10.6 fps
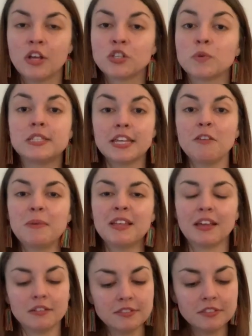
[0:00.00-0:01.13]
So instead of being
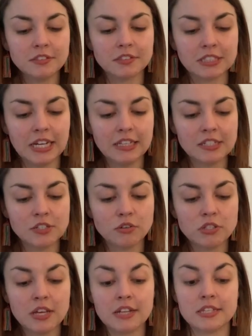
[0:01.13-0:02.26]
like, I hate this
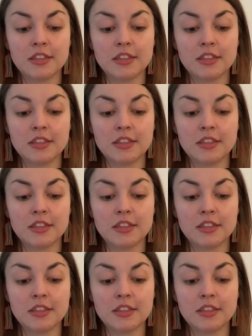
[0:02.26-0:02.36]
girl's guts,